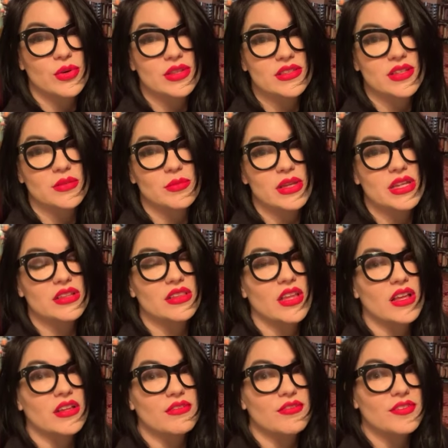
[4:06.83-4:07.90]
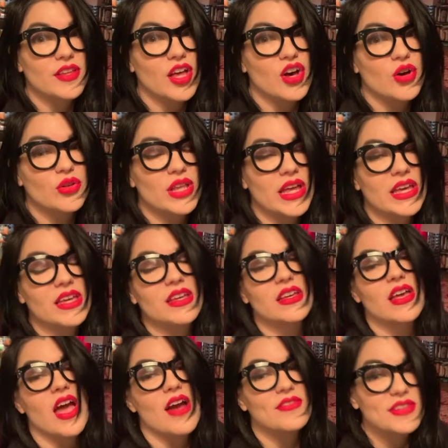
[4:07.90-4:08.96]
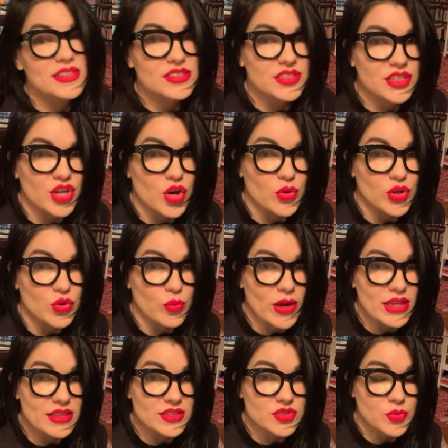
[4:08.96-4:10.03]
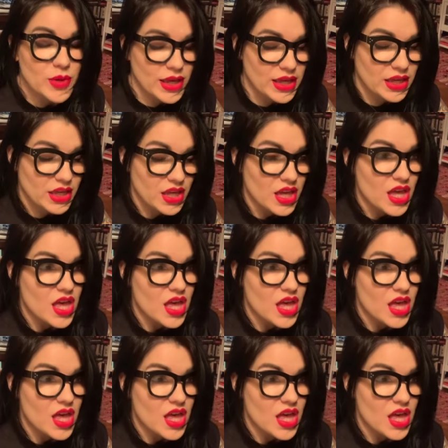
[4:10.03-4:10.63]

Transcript: It's going to be in a lot of flow. Like everything's going to go your way this week.